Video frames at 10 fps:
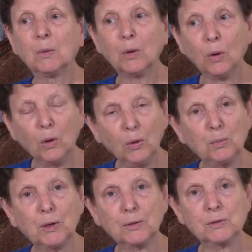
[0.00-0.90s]
We're all
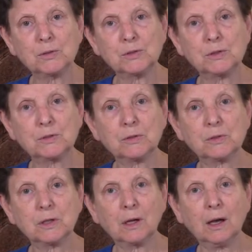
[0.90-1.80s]
brothers and
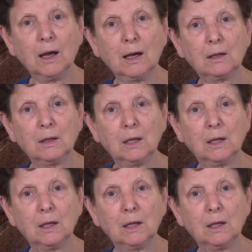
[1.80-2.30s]
sisters in God.